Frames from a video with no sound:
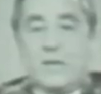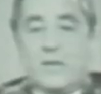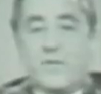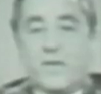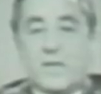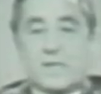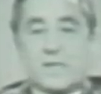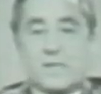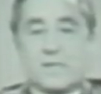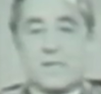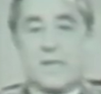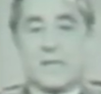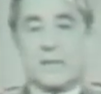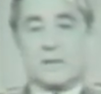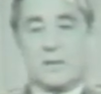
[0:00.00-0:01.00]
the first and
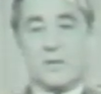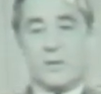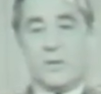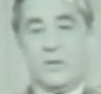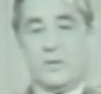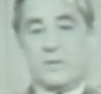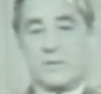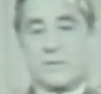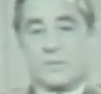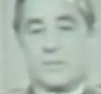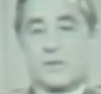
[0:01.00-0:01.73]
second laws.